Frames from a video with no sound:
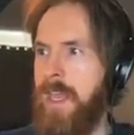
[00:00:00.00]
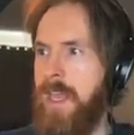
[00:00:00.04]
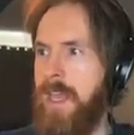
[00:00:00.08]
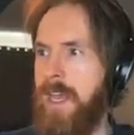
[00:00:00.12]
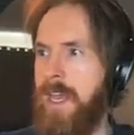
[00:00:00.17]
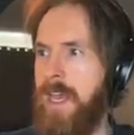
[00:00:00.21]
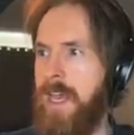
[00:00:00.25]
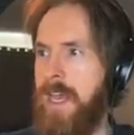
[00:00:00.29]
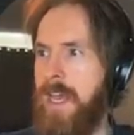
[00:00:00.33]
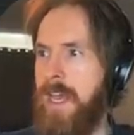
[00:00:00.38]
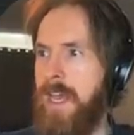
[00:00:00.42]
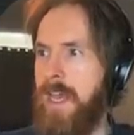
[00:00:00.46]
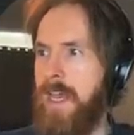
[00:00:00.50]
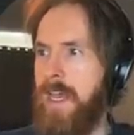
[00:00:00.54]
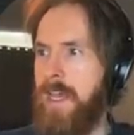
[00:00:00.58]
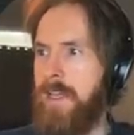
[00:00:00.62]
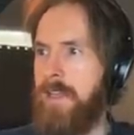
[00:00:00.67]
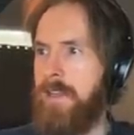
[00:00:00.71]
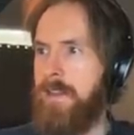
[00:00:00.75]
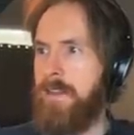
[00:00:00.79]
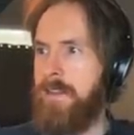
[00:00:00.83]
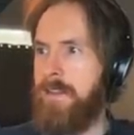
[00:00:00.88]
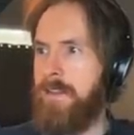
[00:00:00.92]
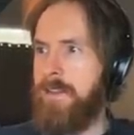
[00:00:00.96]
Uh,
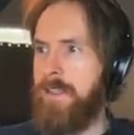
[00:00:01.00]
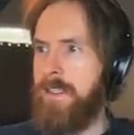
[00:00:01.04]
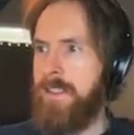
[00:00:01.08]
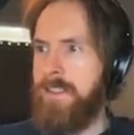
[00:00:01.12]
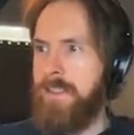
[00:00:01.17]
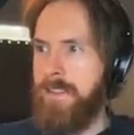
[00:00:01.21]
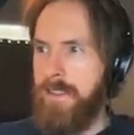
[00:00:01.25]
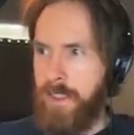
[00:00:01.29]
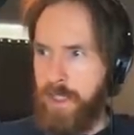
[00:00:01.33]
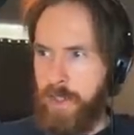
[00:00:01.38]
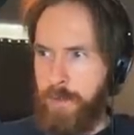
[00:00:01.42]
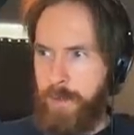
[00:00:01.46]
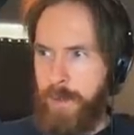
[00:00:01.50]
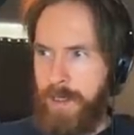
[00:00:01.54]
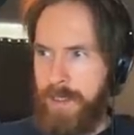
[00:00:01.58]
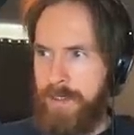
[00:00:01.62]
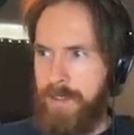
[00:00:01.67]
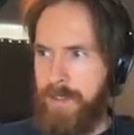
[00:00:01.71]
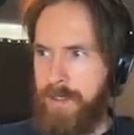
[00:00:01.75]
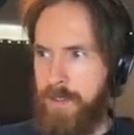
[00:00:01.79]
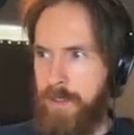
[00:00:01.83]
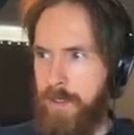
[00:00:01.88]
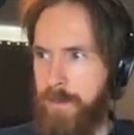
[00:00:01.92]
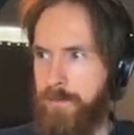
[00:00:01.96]
this is a
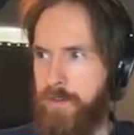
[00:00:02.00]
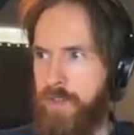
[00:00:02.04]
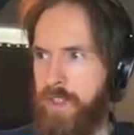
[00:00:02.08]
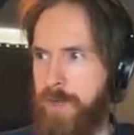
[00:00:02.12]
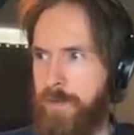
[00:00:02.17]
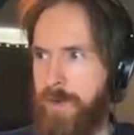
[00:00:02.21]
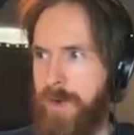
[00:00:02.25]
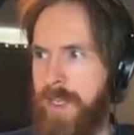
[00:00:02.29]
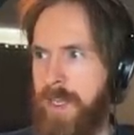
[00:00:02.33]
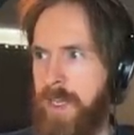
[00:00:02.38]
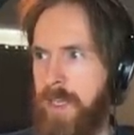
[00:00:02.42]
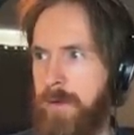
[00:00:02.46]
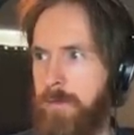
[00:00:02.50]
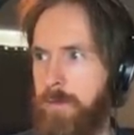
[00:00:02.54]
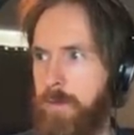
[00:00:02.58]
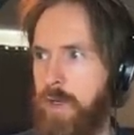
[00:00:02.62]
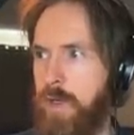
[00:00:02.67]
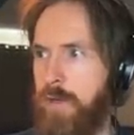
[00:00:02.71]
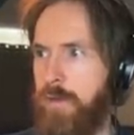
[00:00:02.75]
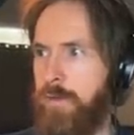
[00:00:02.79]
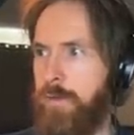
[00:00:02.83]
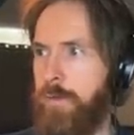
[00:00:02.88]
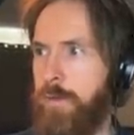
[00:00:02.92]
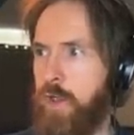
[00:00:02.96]
species of geranium
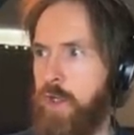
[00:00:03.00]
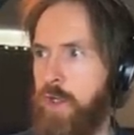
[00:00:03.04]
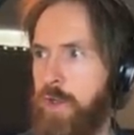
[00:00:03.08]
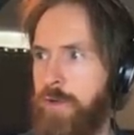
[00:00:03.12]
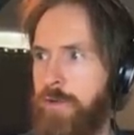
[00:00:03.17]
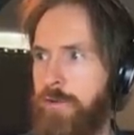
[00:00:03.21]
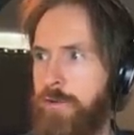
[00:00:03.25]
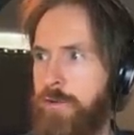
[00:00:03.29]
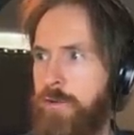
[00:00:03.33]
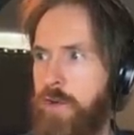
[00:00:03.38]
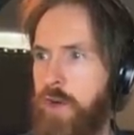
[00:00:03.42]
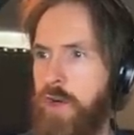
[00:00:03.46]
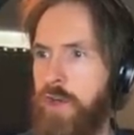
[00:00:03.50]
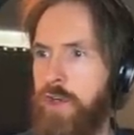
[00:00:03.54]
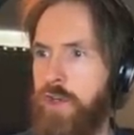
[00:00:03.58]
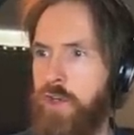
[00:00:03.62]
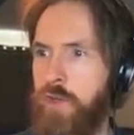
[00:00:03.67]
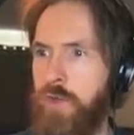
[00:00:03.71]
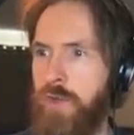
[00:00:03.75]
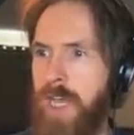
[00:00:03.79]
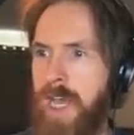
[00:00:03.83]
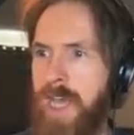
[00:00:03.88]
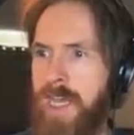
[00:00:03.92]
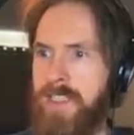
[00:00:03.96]
referred
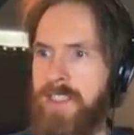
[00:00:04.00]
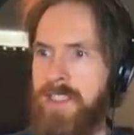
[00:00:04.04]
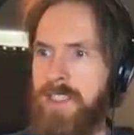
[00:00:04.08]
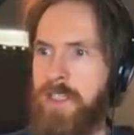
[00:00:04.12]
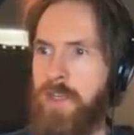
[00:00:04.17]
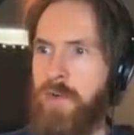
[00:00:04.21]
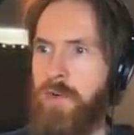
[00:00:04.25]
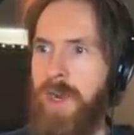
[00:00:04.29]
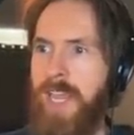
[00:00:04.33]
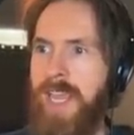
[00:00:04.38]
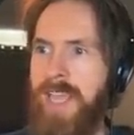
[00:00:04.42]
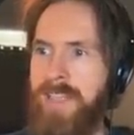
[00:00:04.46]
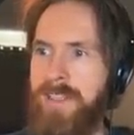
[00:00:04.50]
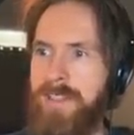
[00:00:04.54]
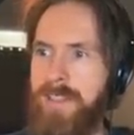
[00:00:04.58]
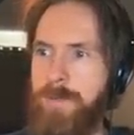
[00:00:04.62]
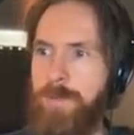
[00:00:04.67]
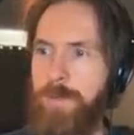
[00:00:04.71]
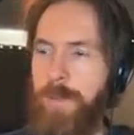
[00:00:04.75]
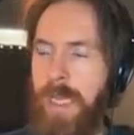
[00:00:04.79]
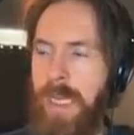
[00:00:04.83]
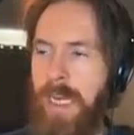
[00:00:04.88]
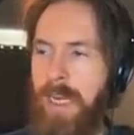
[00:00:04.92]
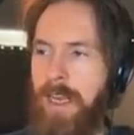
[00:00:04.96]
to as crane's
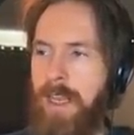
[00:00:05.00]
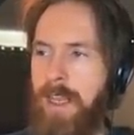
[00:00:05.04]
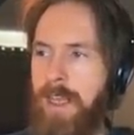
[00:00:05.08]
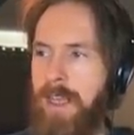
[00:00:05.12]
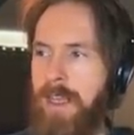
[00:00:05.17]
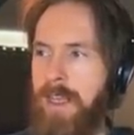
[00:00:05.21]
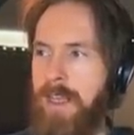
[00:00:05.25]
bill.